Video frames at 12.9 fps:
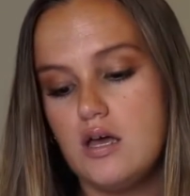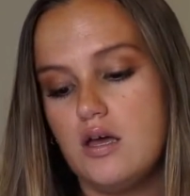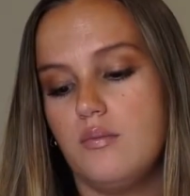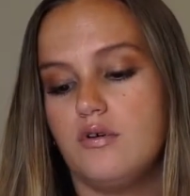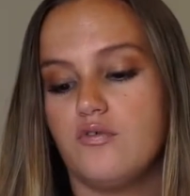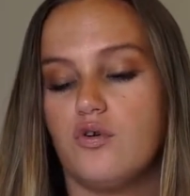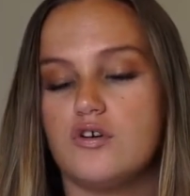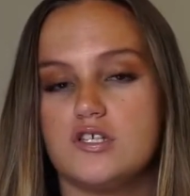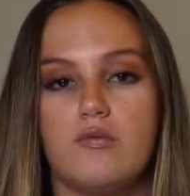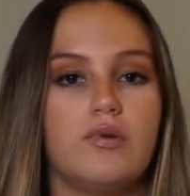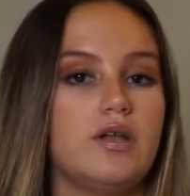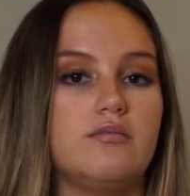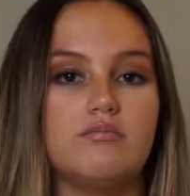but of course
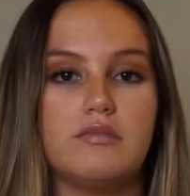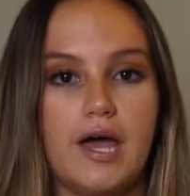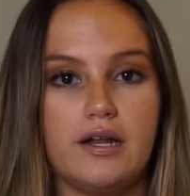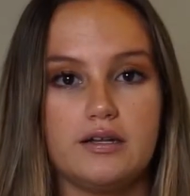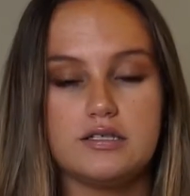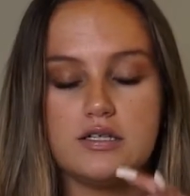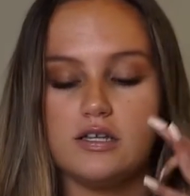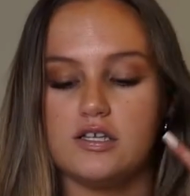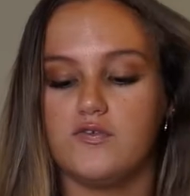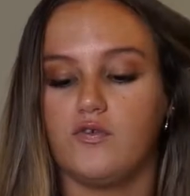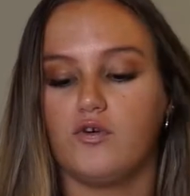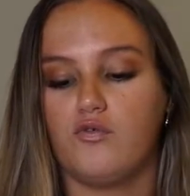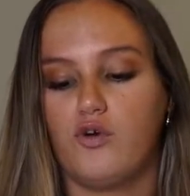I've been adding to this
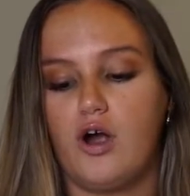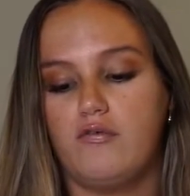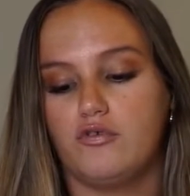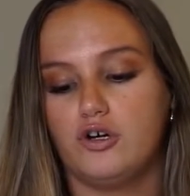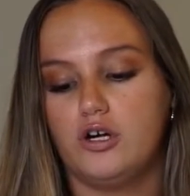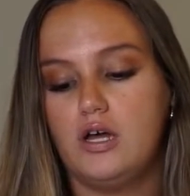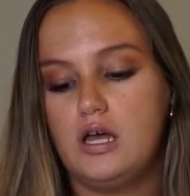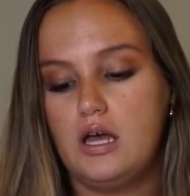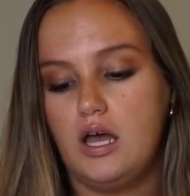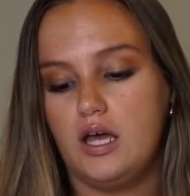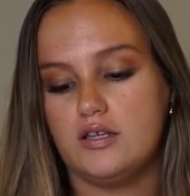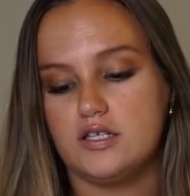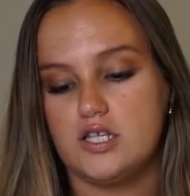for forever.
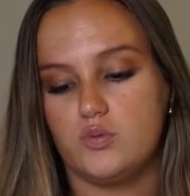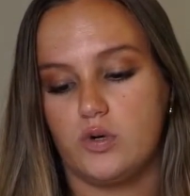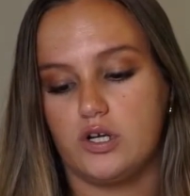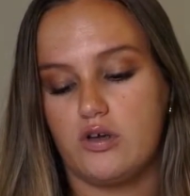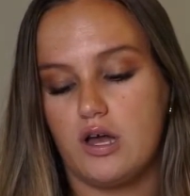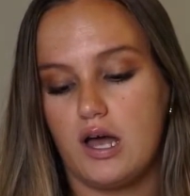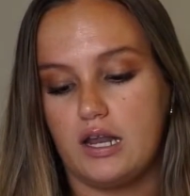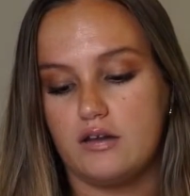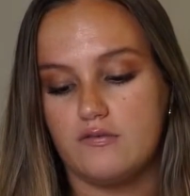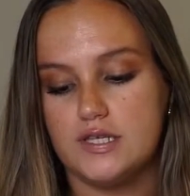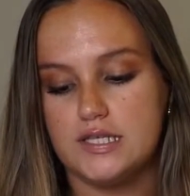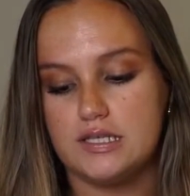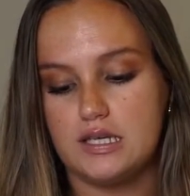And this is where you can kind
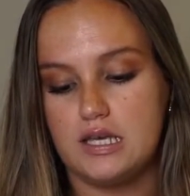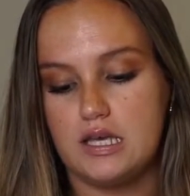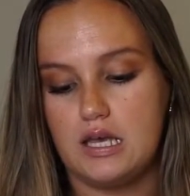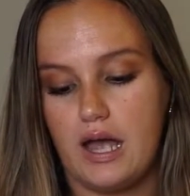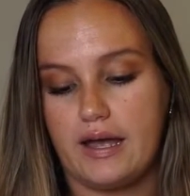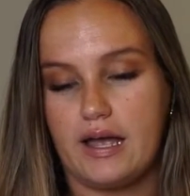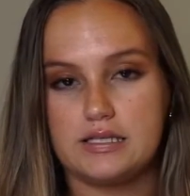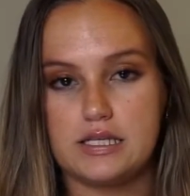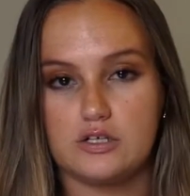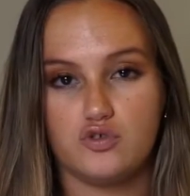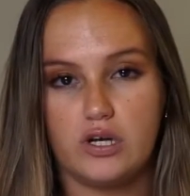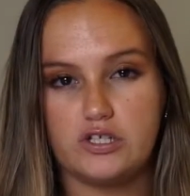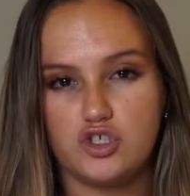of see, I guess, like
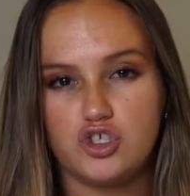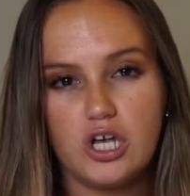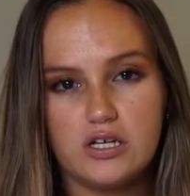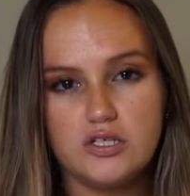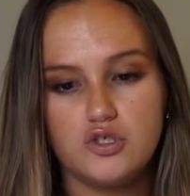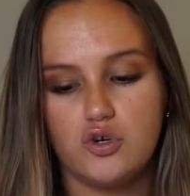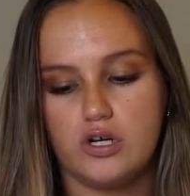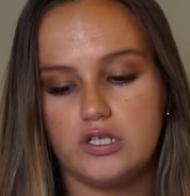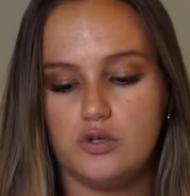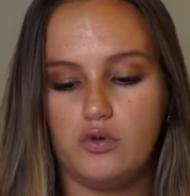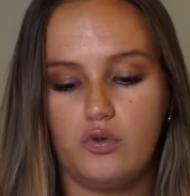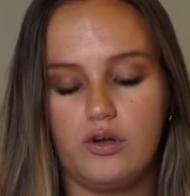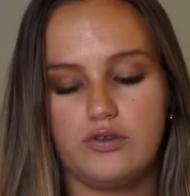trends change, or I do
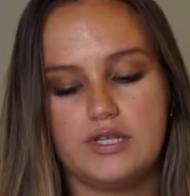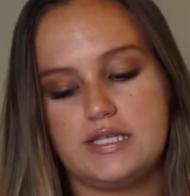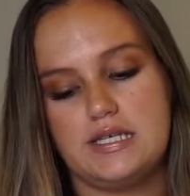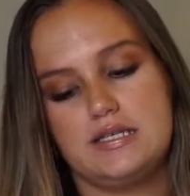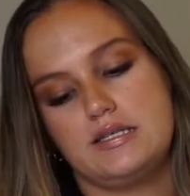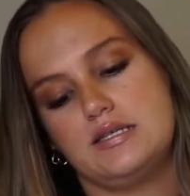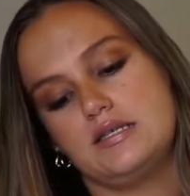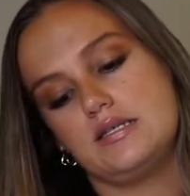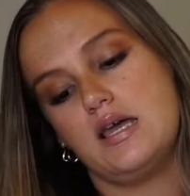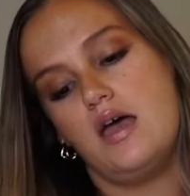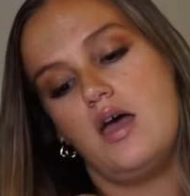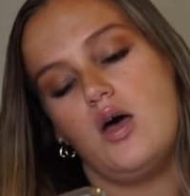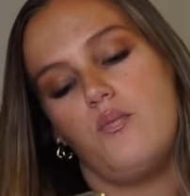it throughout the seasons,
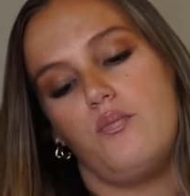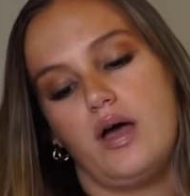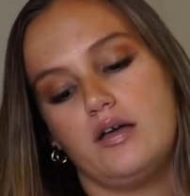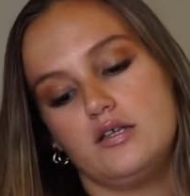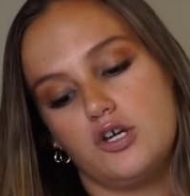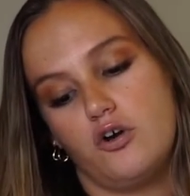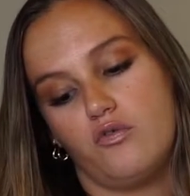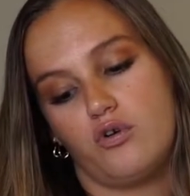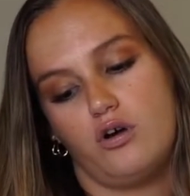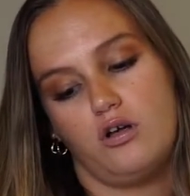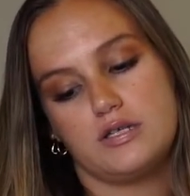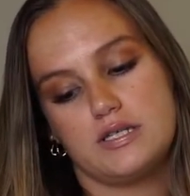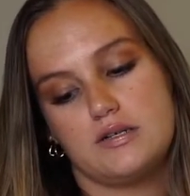but it's
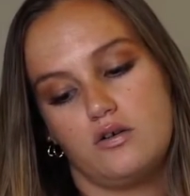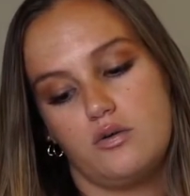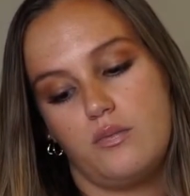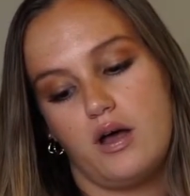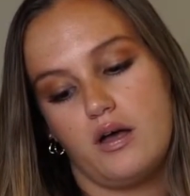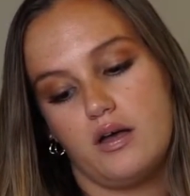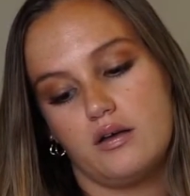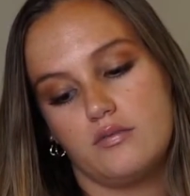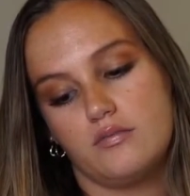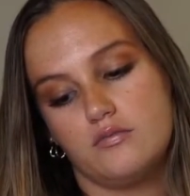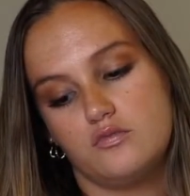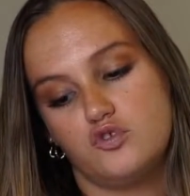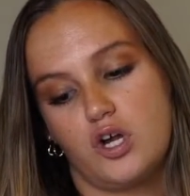overall still my
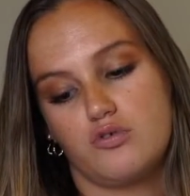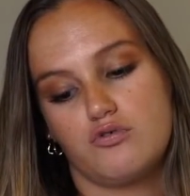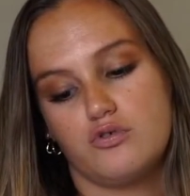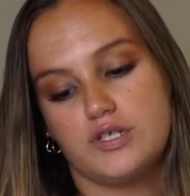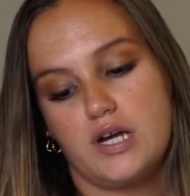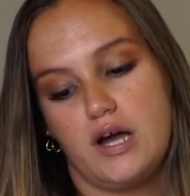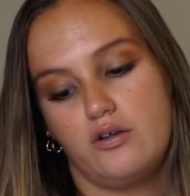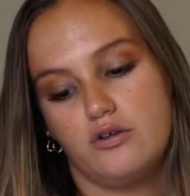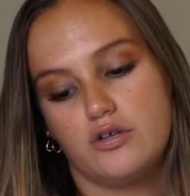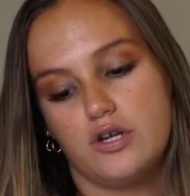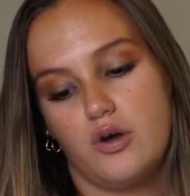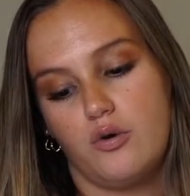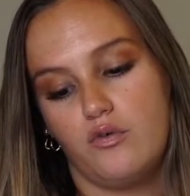general style, you
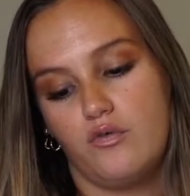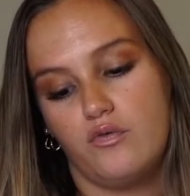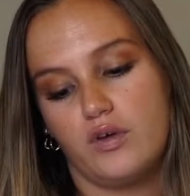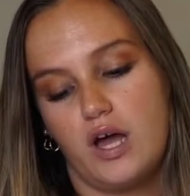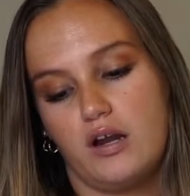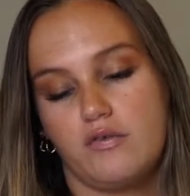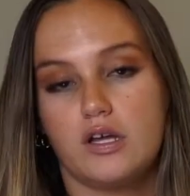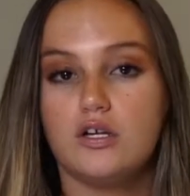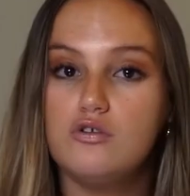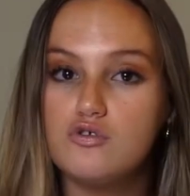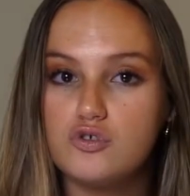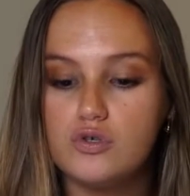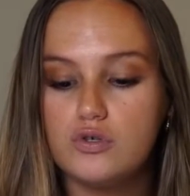know, of kind of like
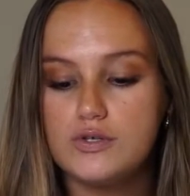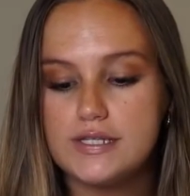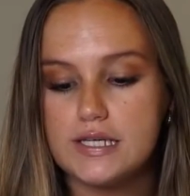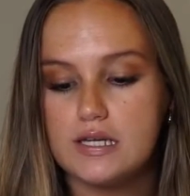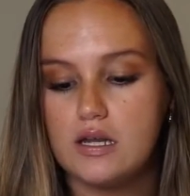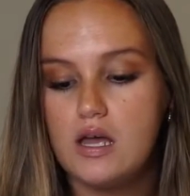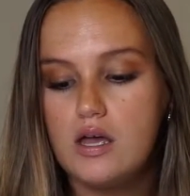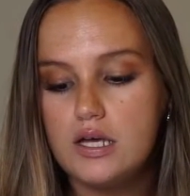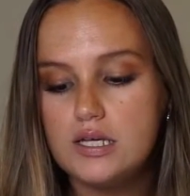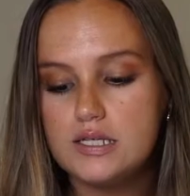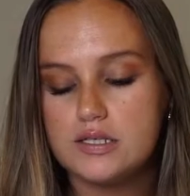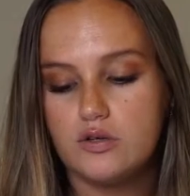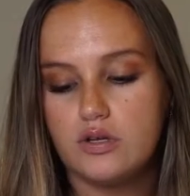neutrals and
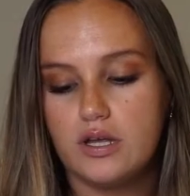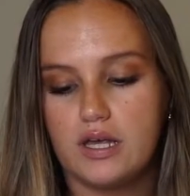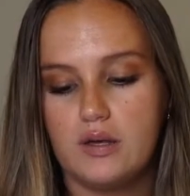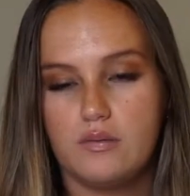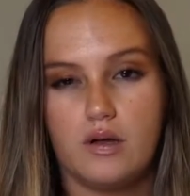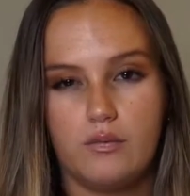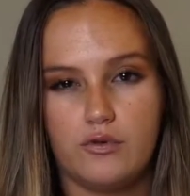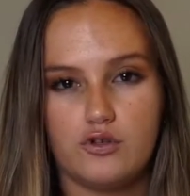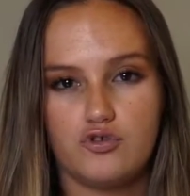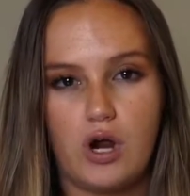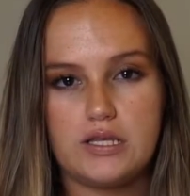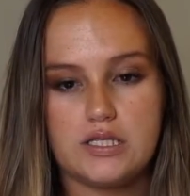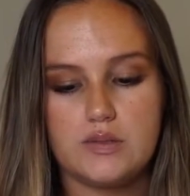still like keeping up with the
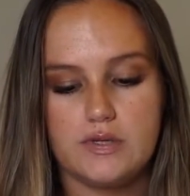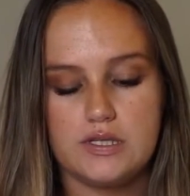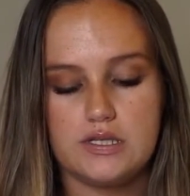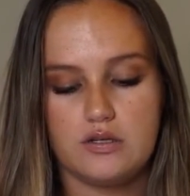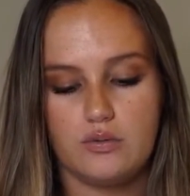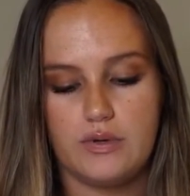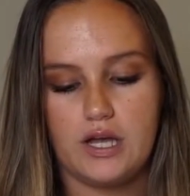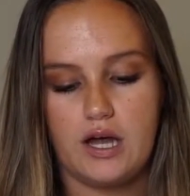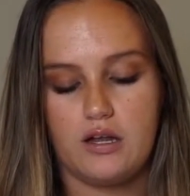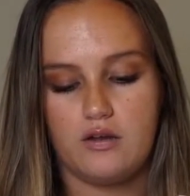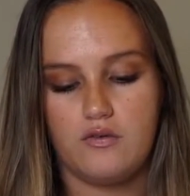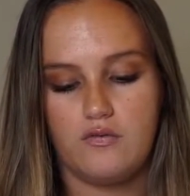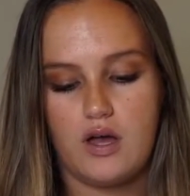trends, but still being
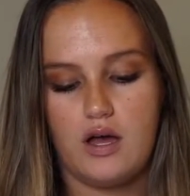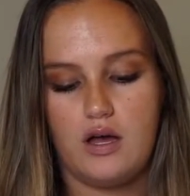kind of